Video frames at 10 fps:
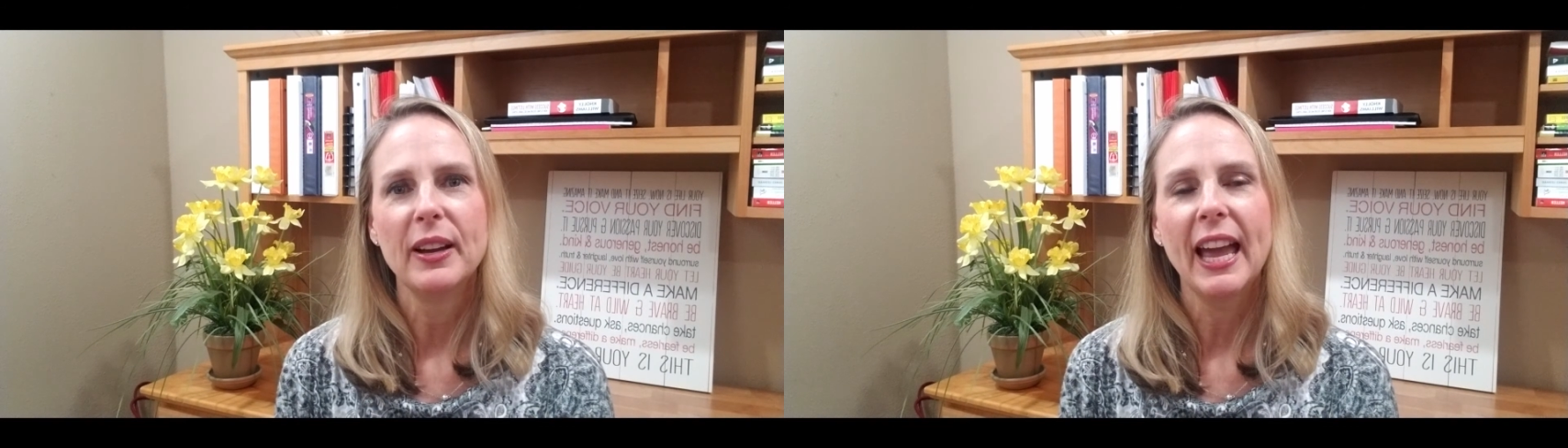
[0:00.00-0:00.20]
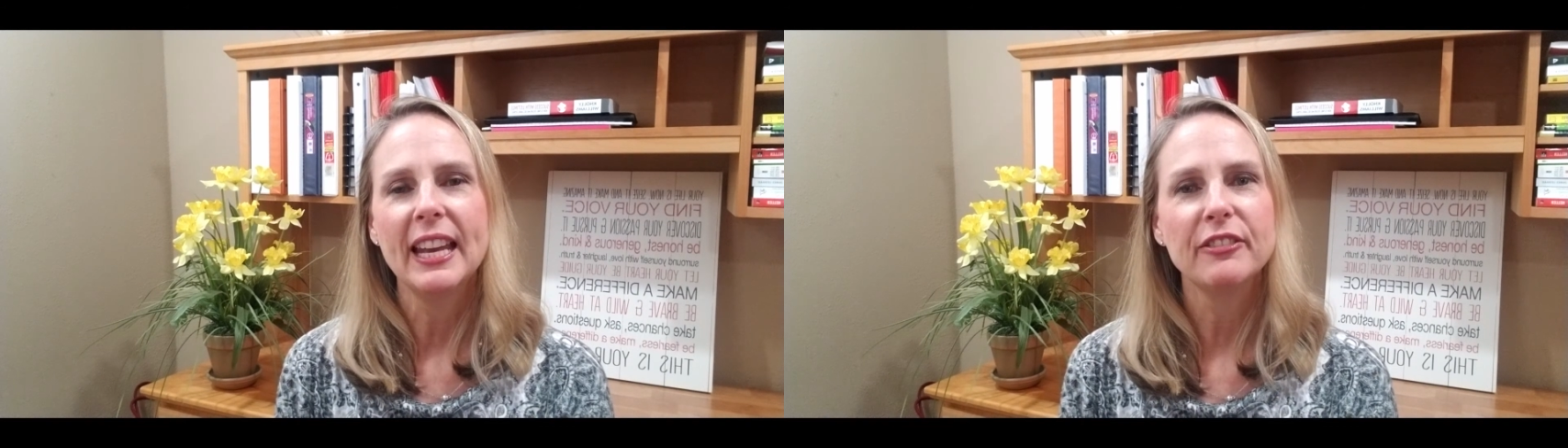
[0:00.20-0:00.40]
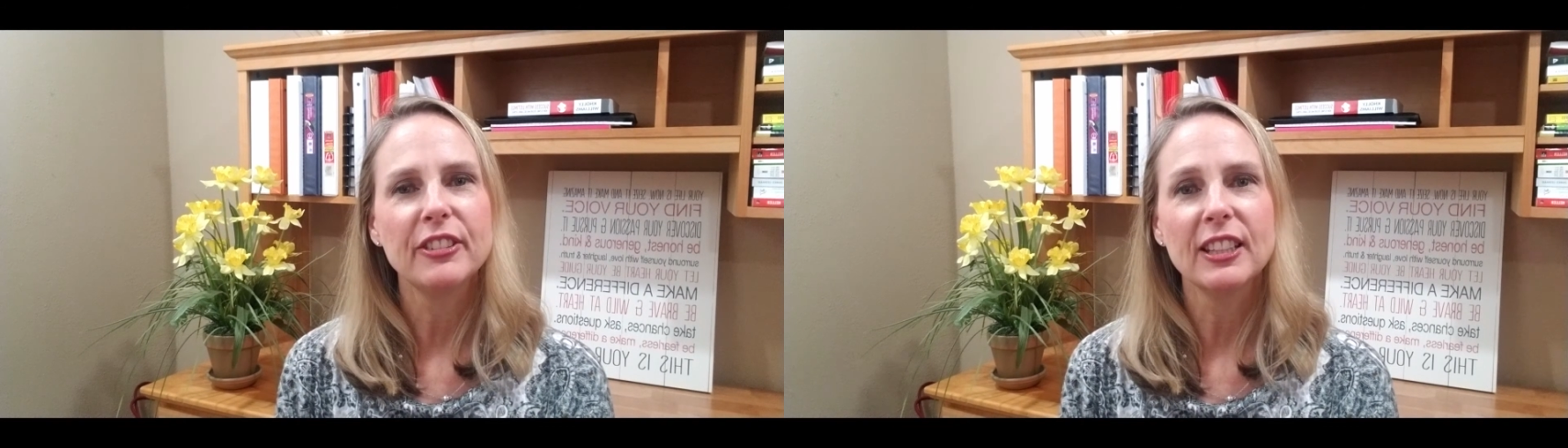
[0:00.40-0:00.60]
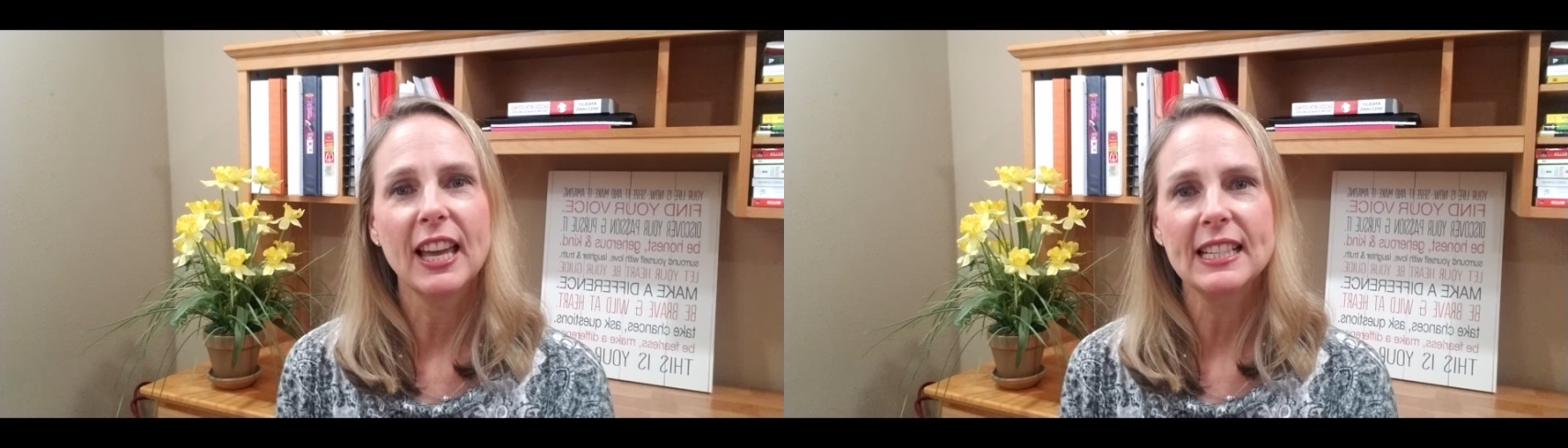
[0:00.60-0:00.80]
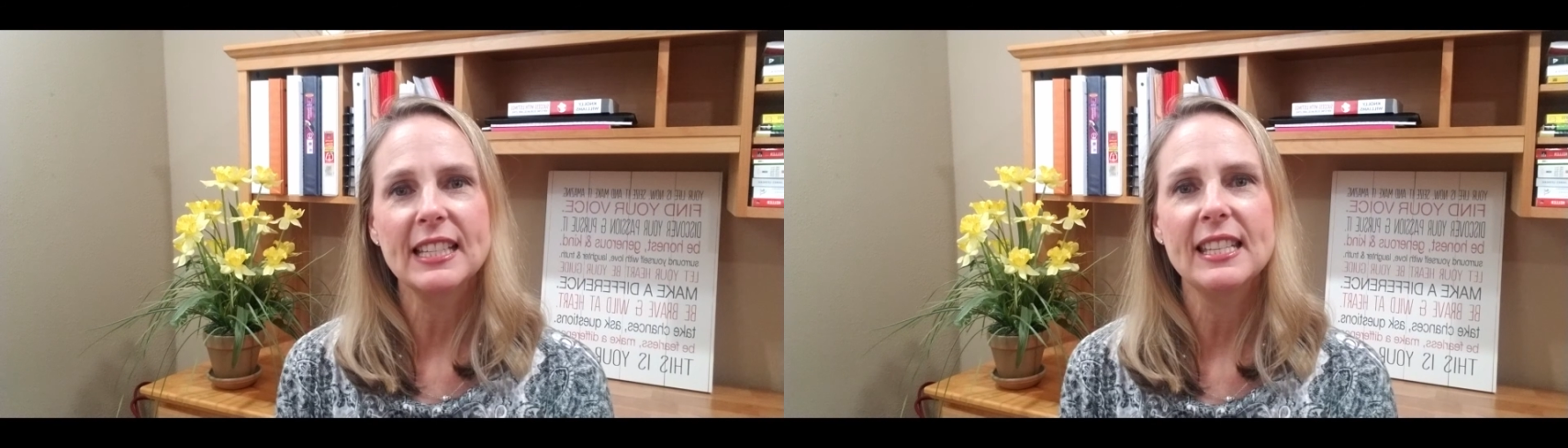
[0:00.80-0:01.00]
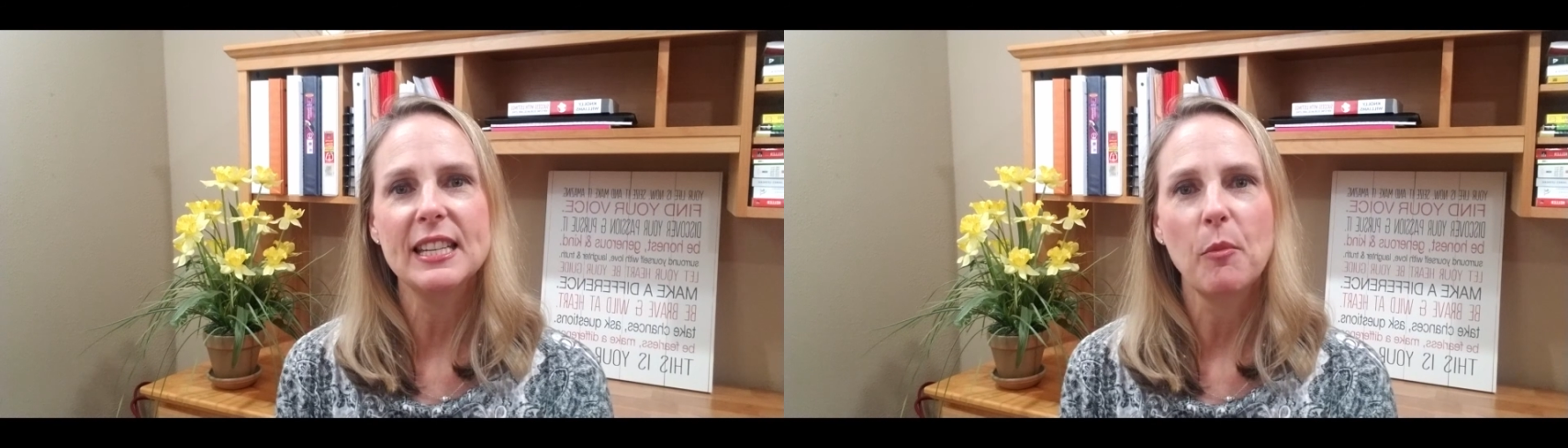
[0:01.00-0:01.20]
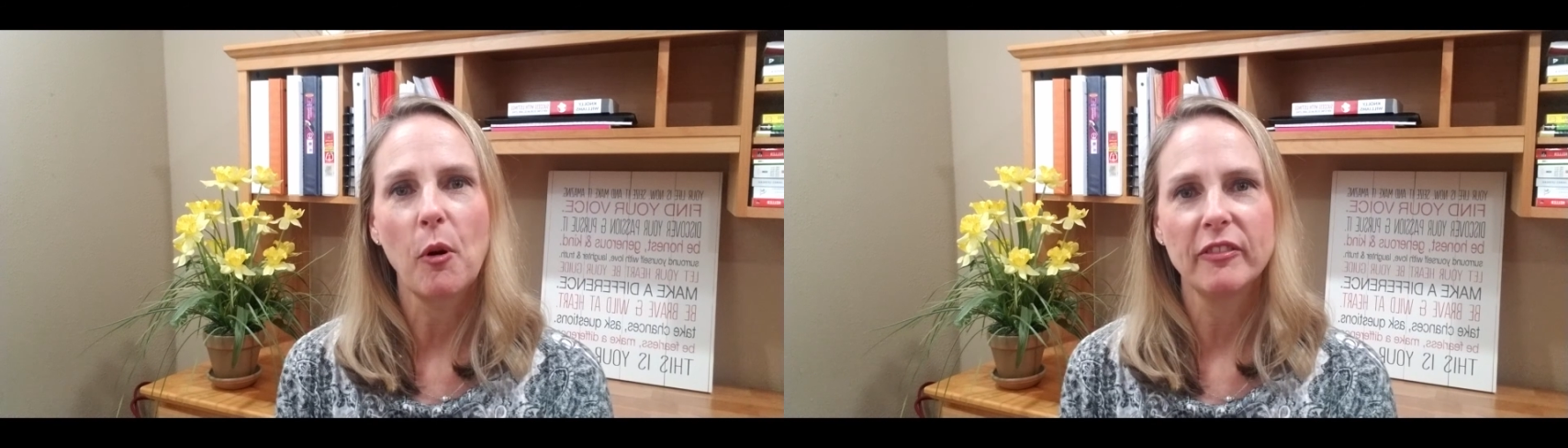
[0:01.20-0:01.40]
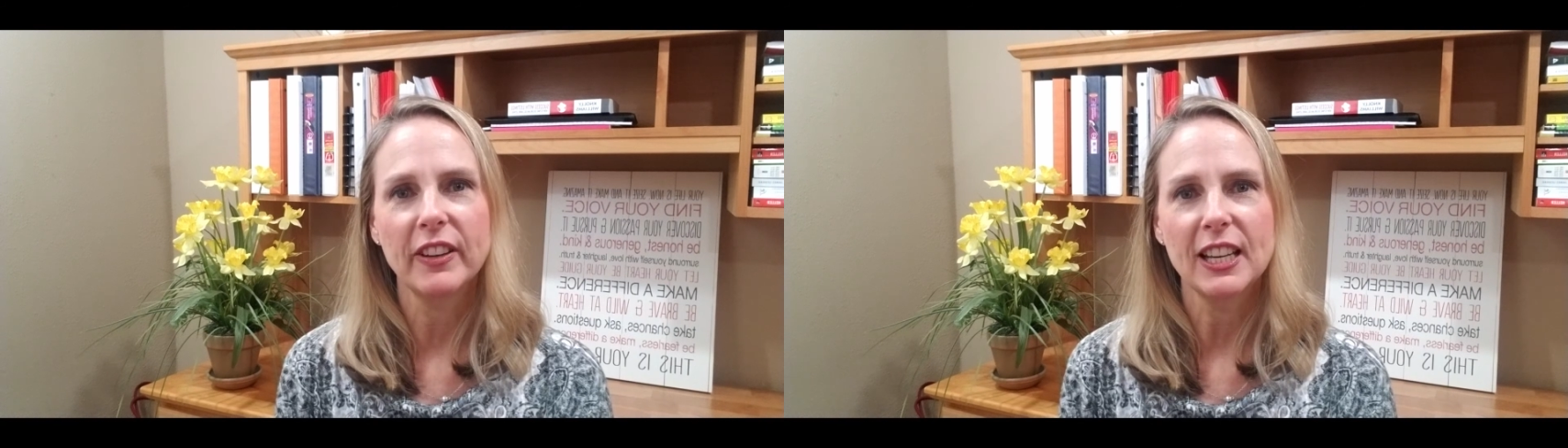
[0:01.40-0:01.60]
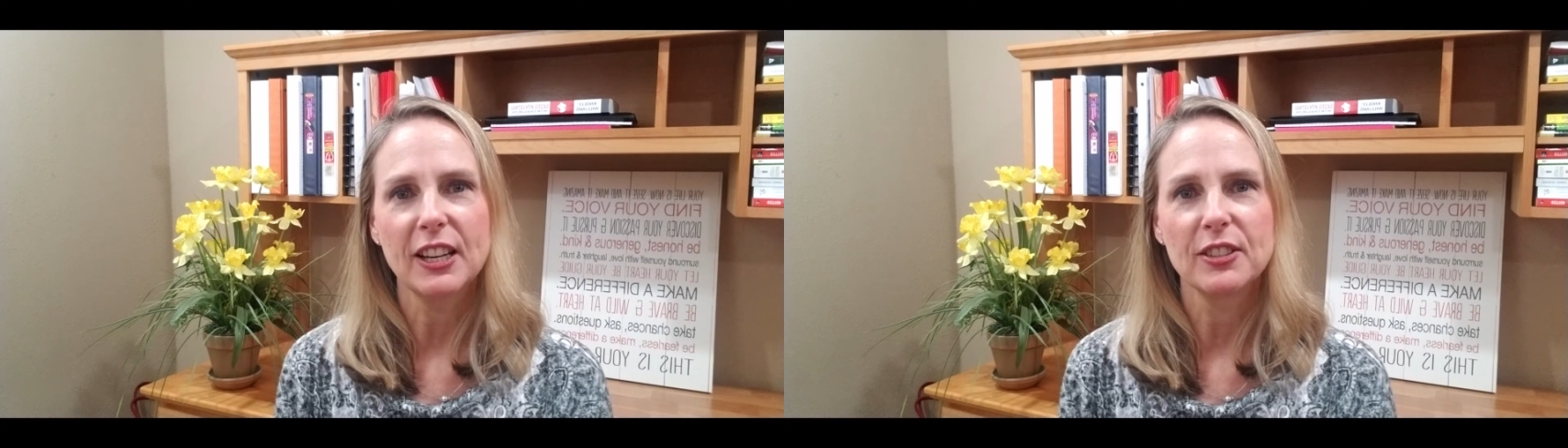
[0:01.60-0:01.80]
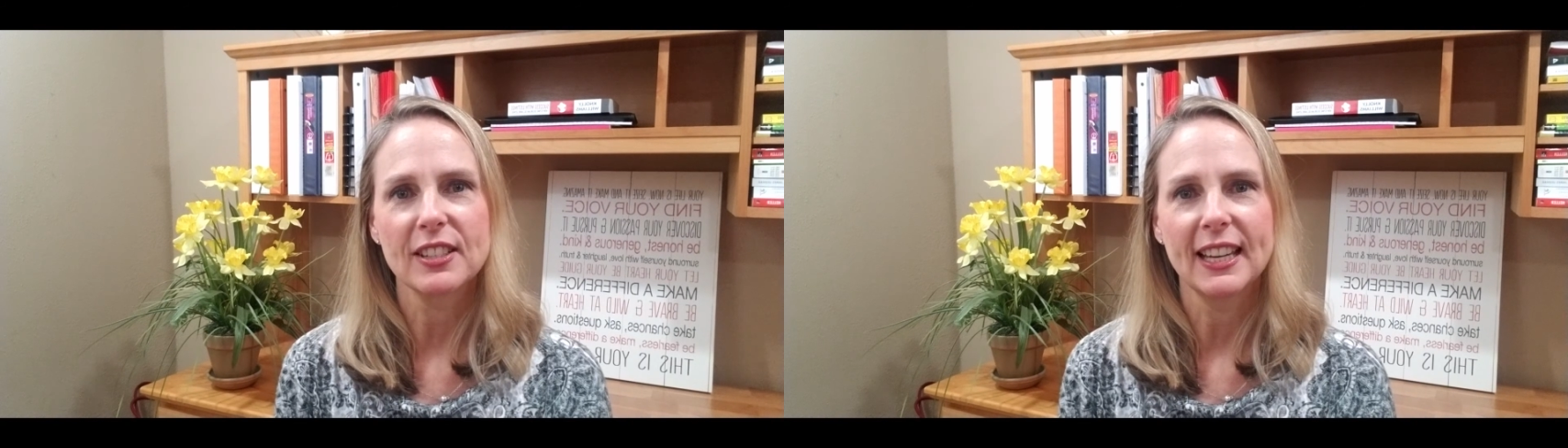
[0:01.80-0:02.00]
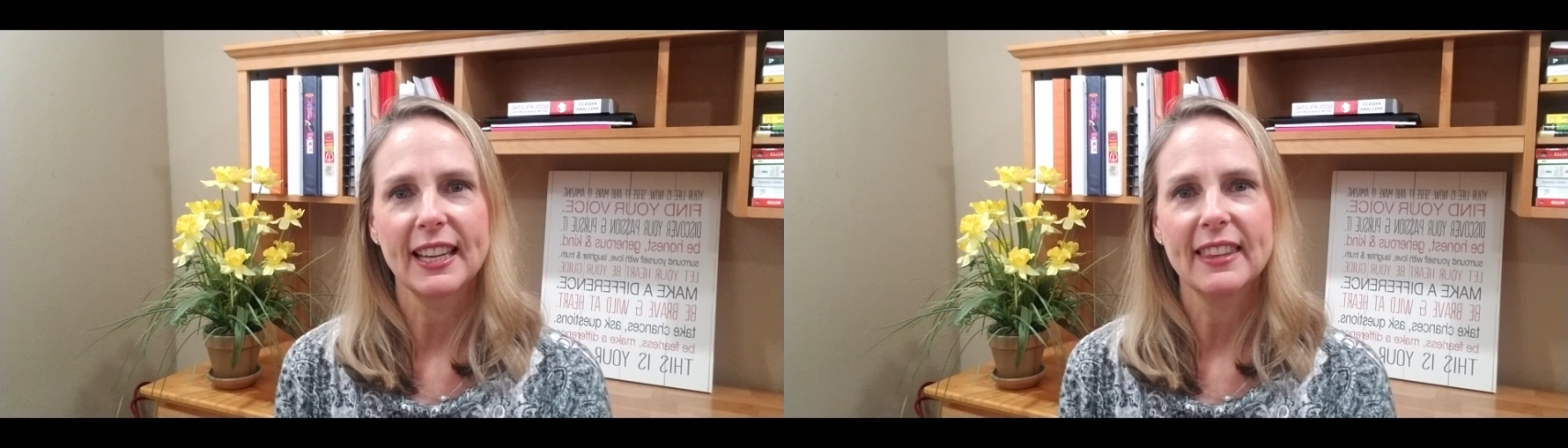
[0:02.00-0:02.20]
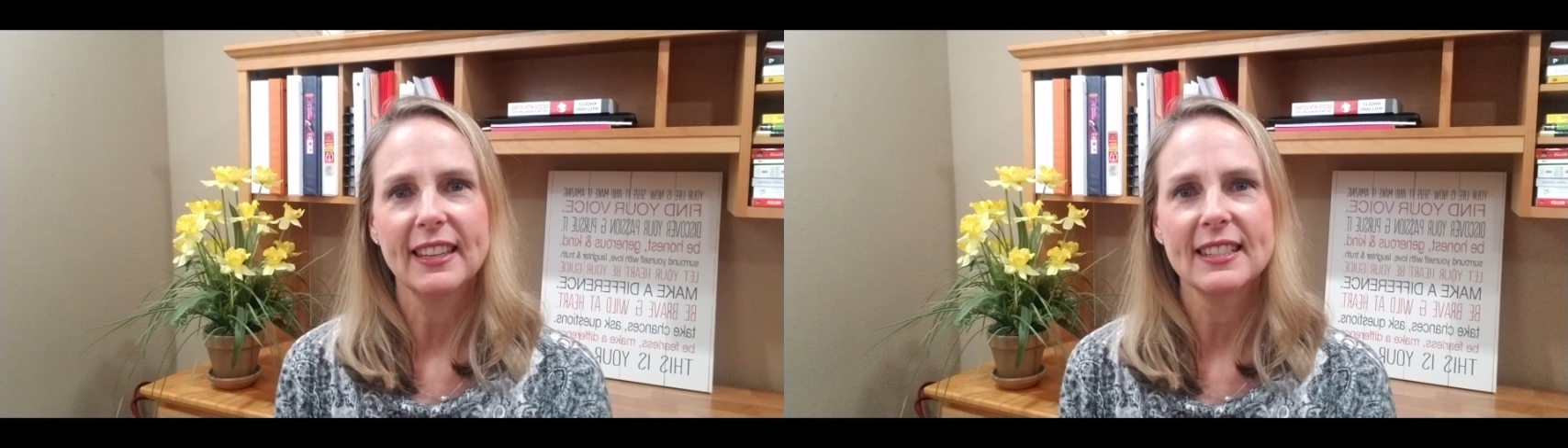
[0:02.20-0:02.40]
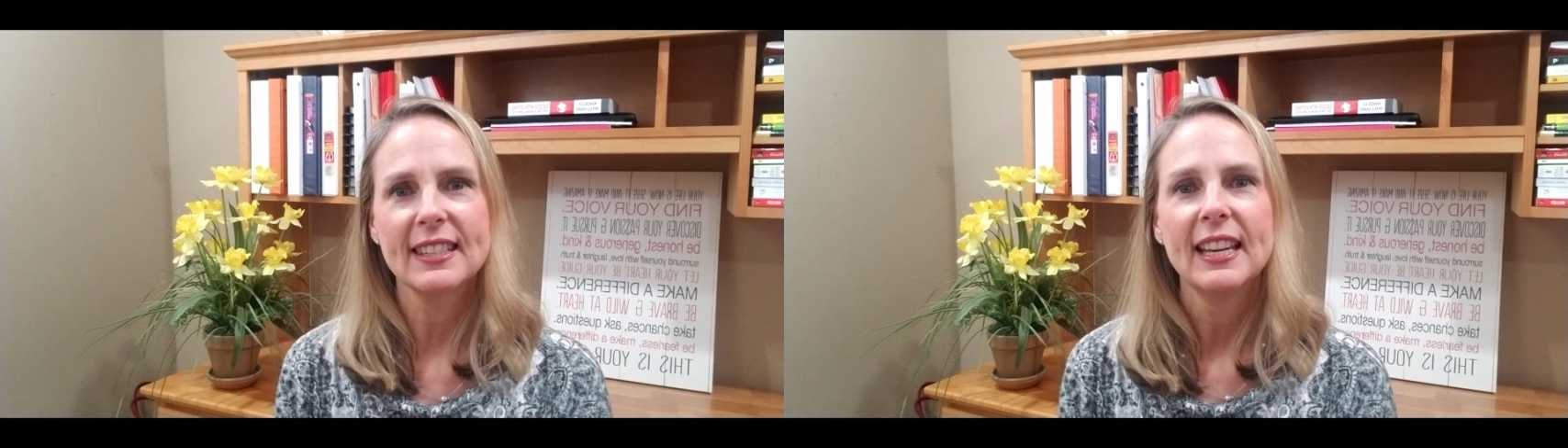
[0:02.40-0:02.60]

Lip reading: and if you'd like to see more videos like this,